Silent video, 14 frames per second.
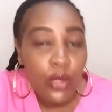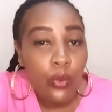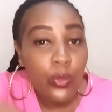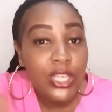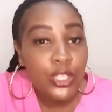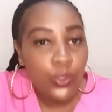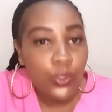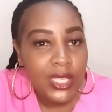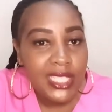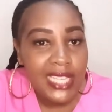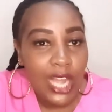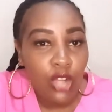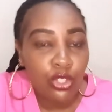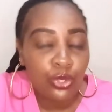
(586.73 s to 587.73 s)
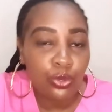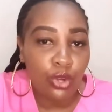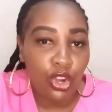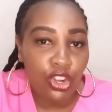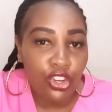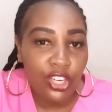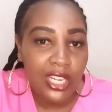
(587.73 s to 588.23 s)
We switch now to
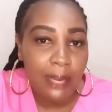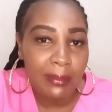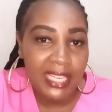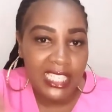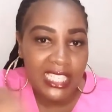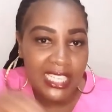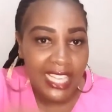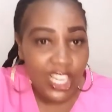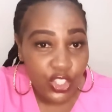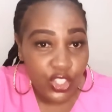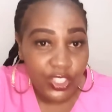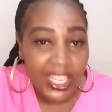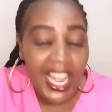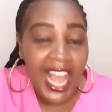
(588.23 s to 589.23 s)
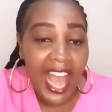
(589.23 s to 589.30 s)
oral medication.